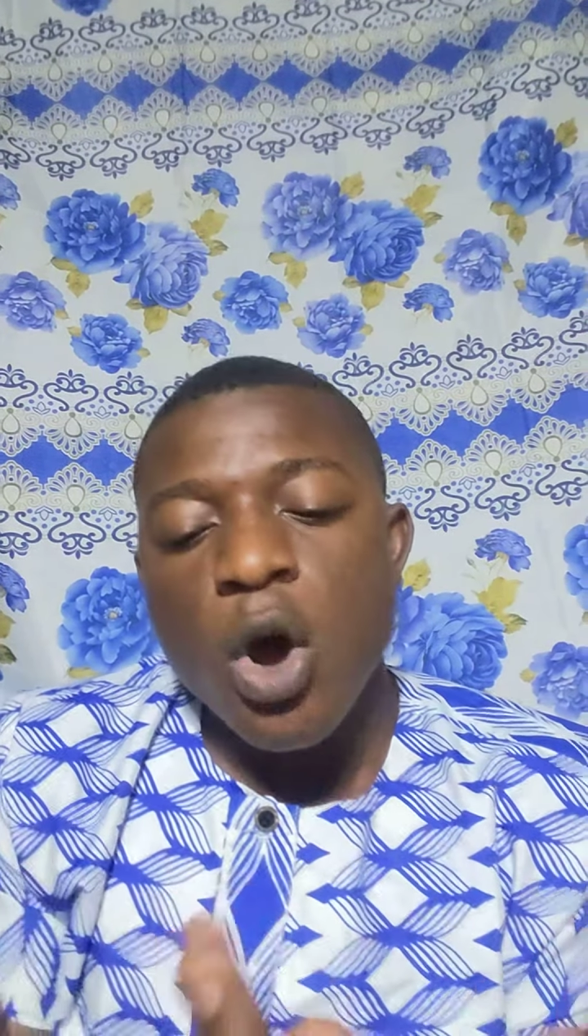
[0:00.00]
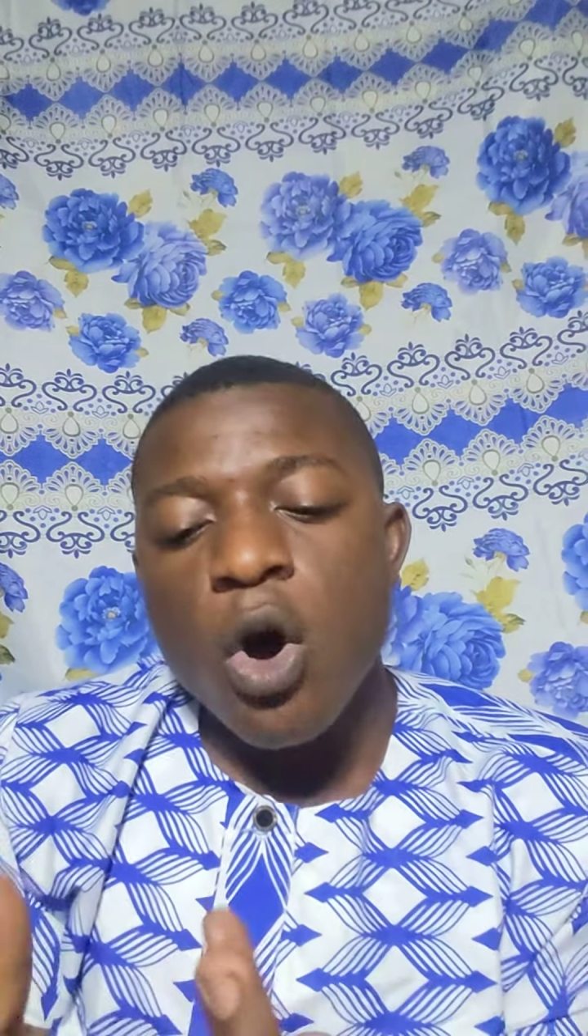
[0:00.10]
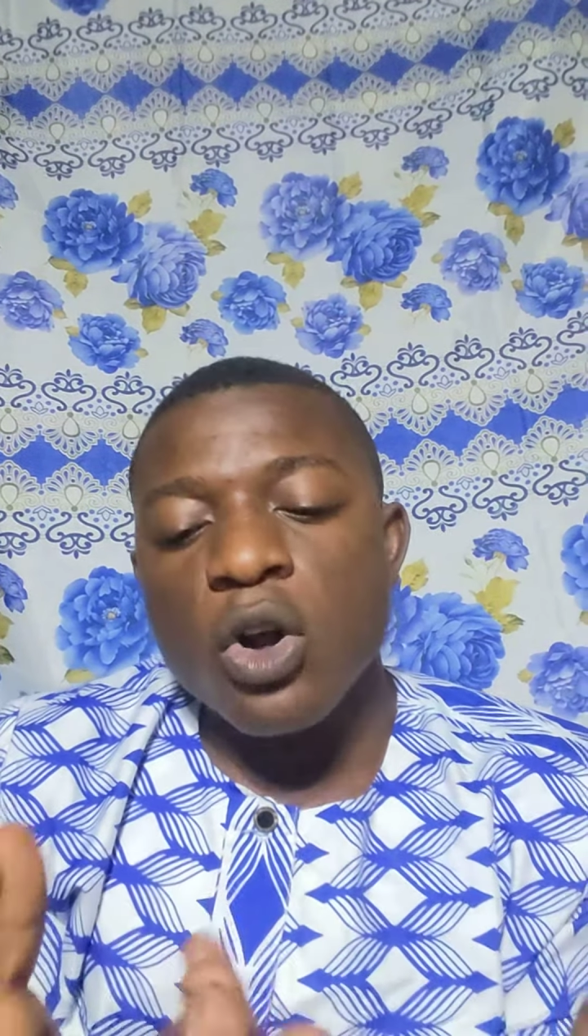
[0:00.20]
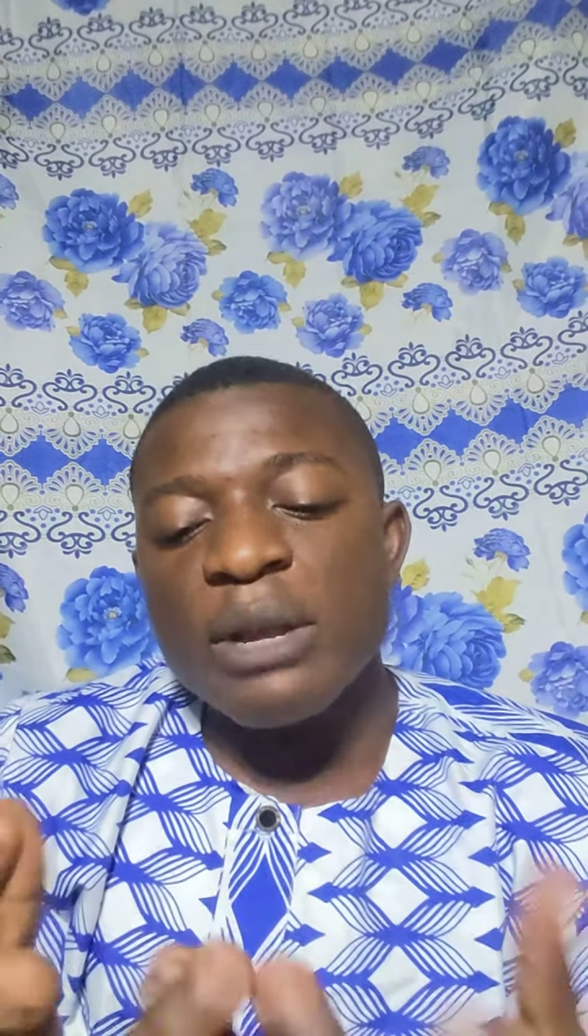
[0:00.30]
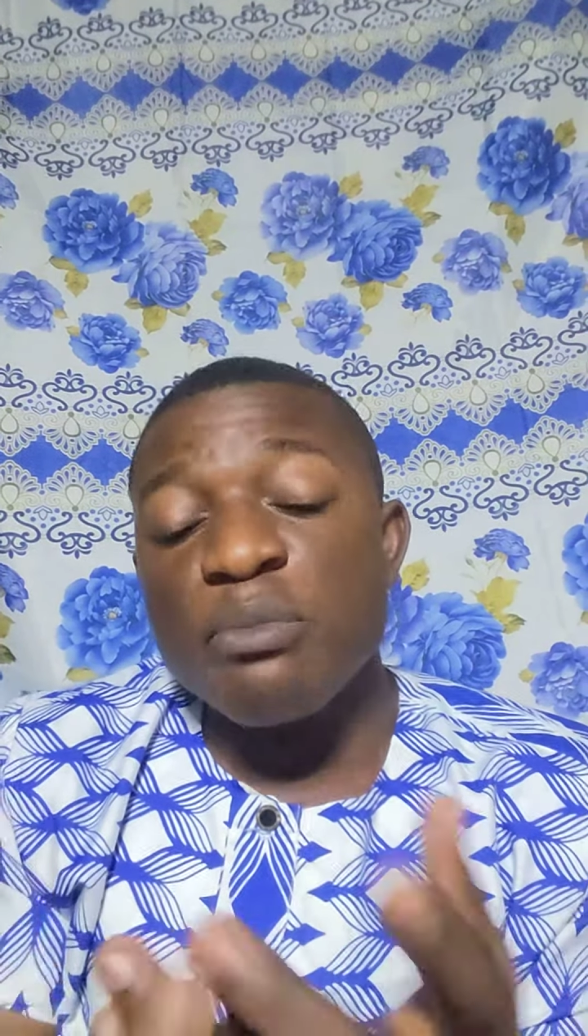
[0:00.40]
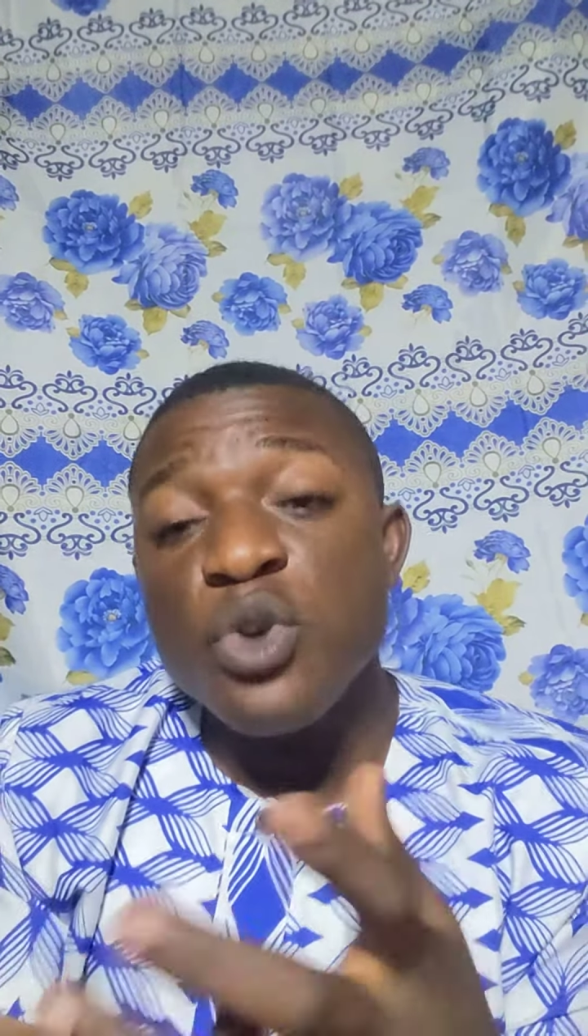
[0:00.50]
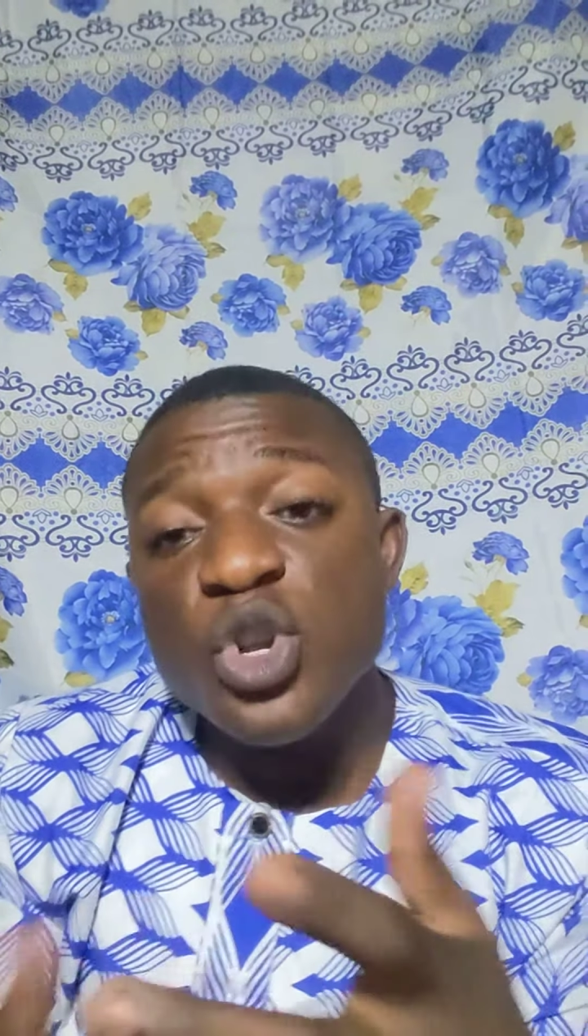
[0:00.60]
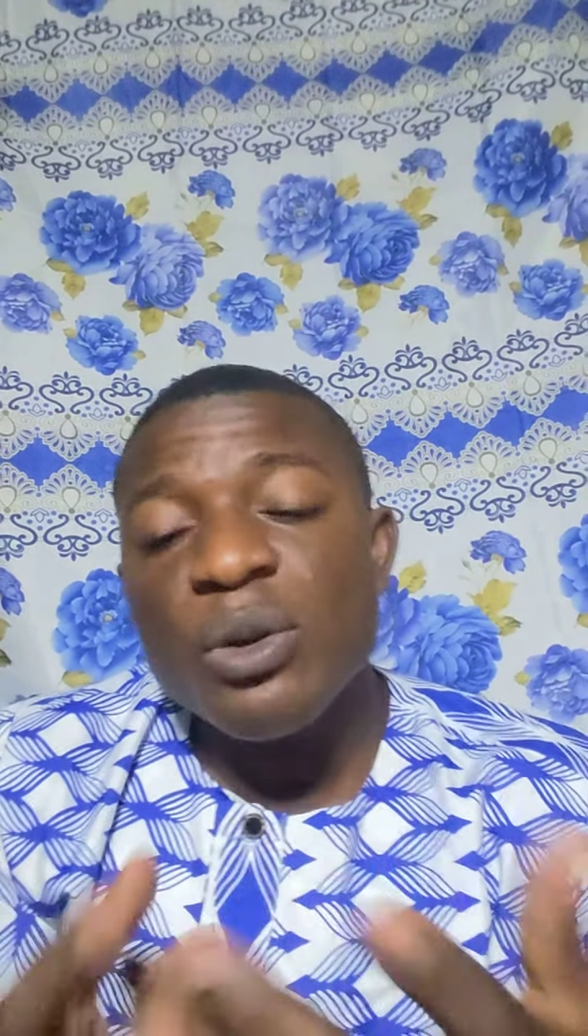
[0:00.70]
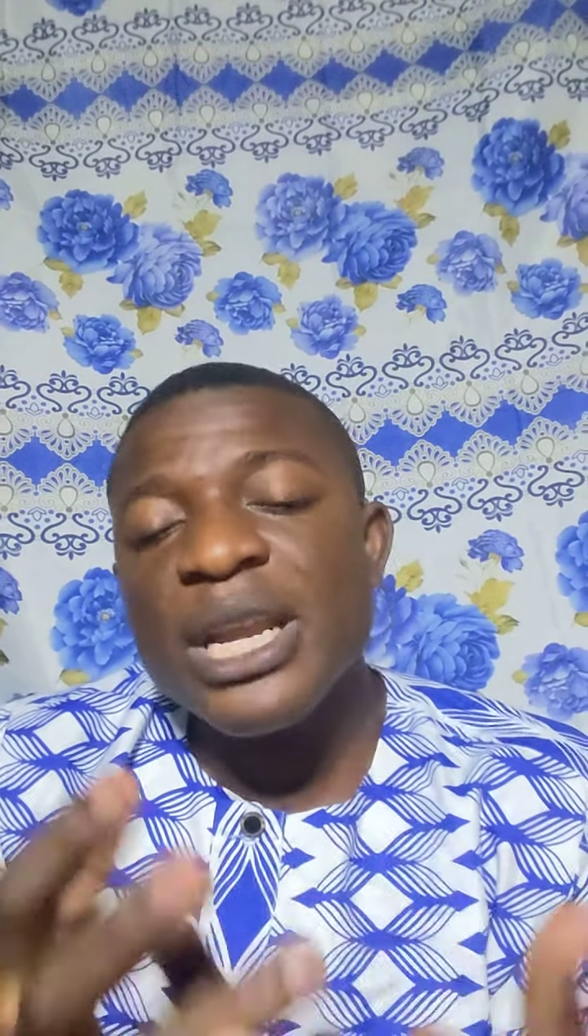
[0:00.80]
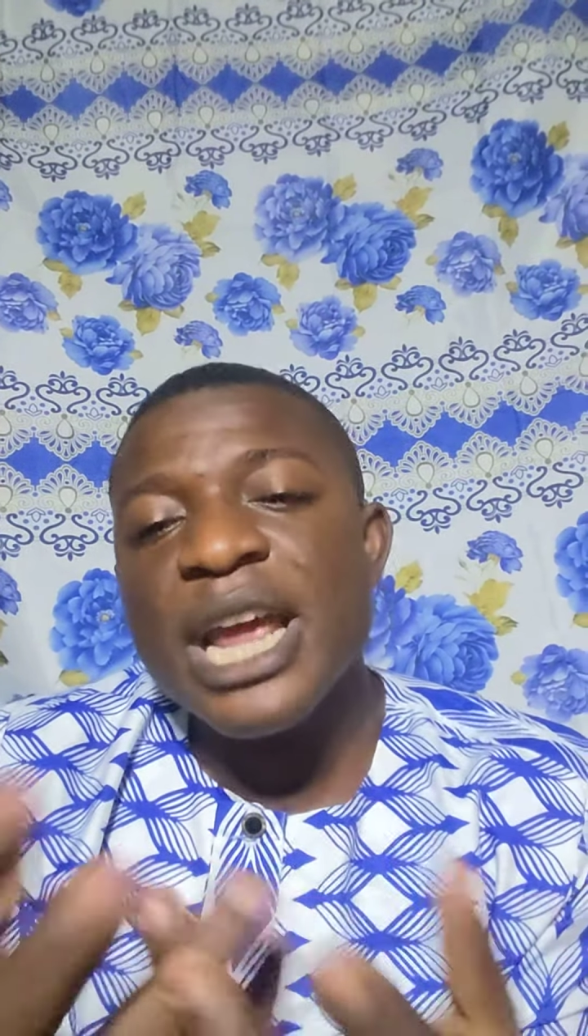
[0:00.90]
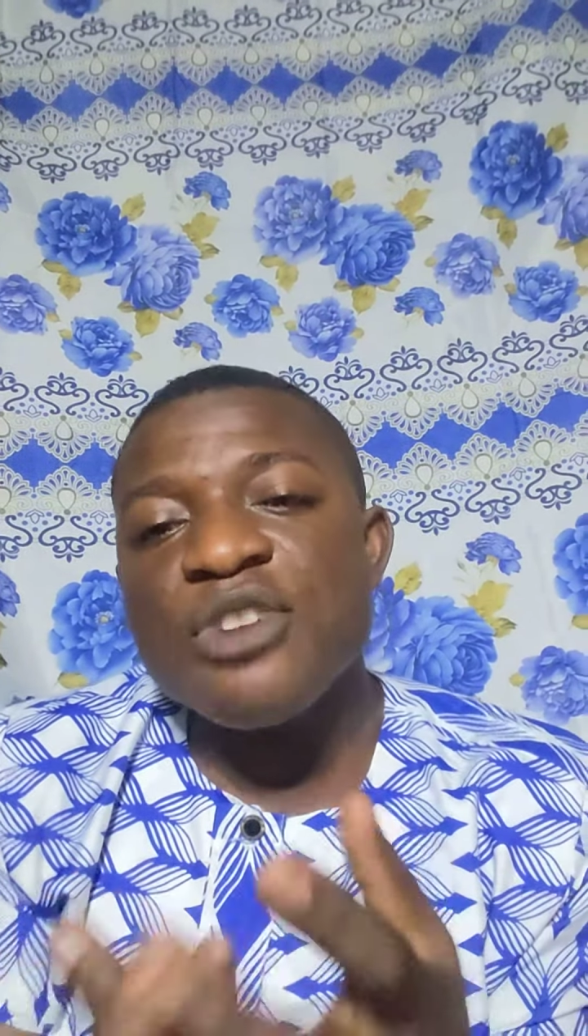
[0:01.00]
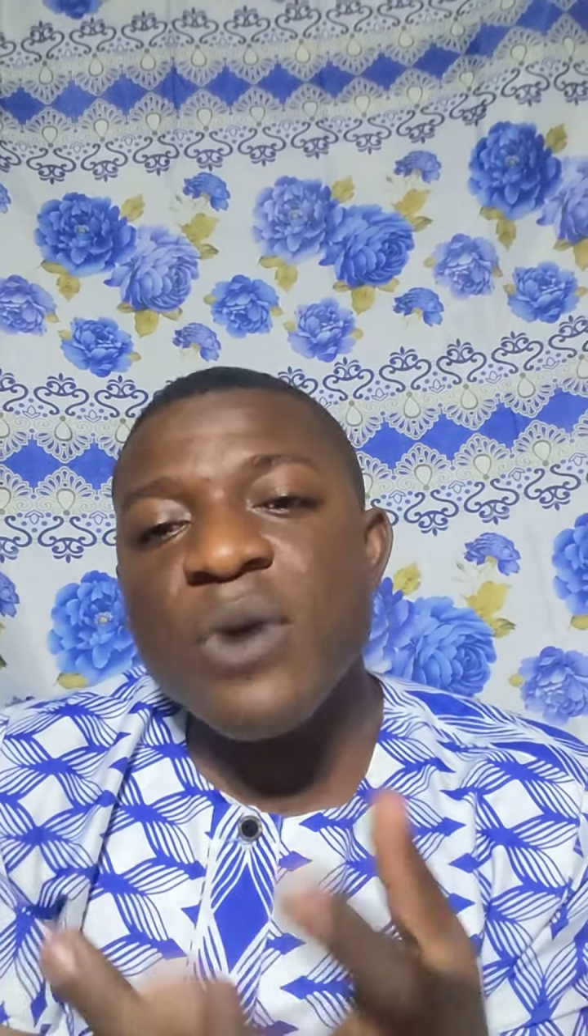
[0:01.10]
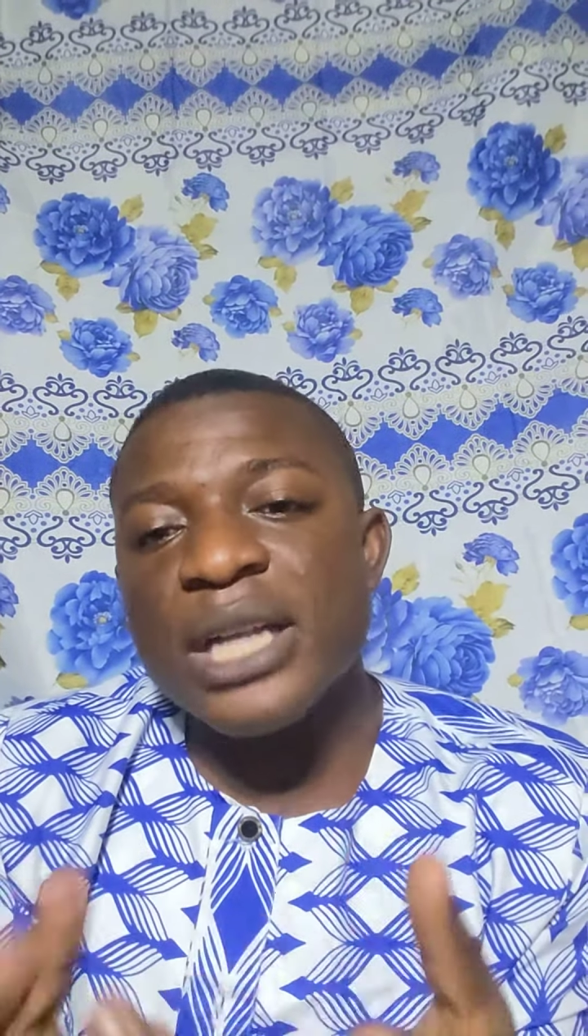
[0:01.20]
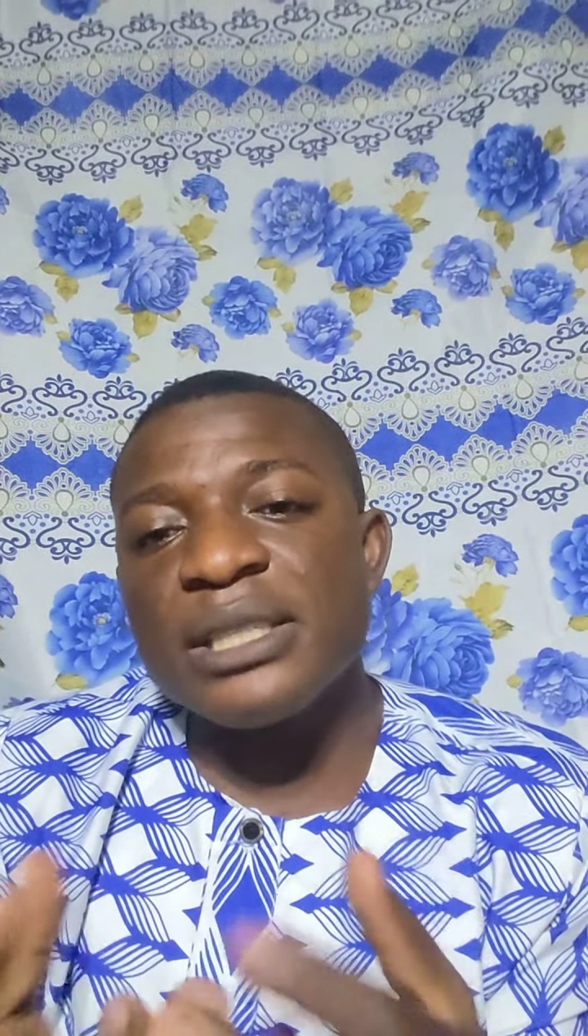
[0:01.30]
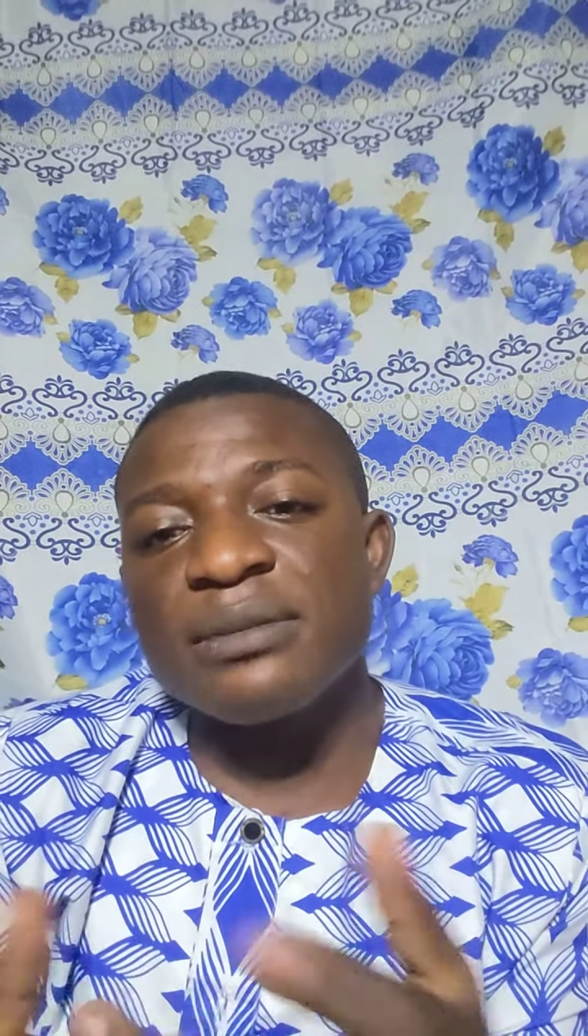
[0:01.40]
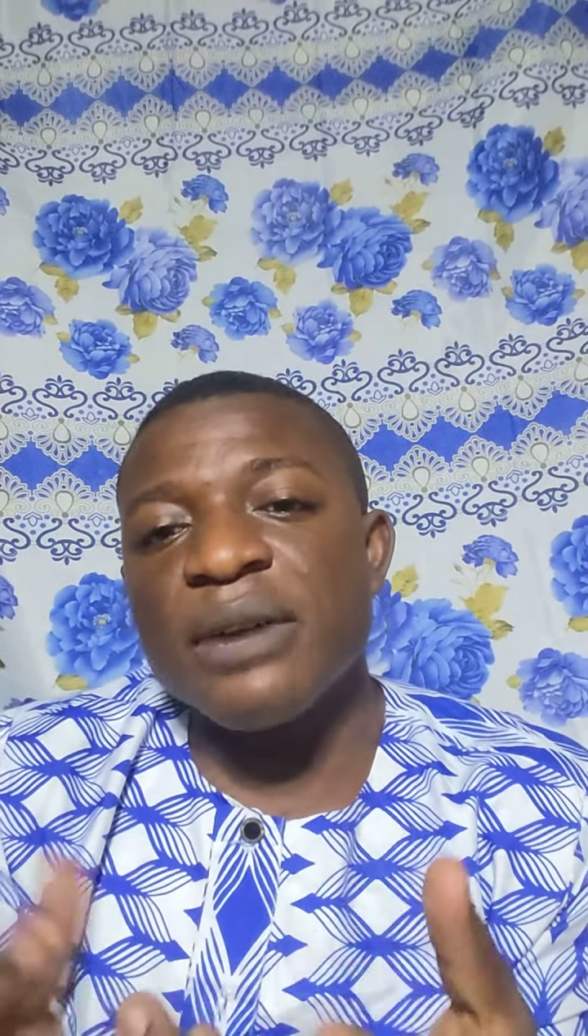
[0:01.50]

Or the mutually attractive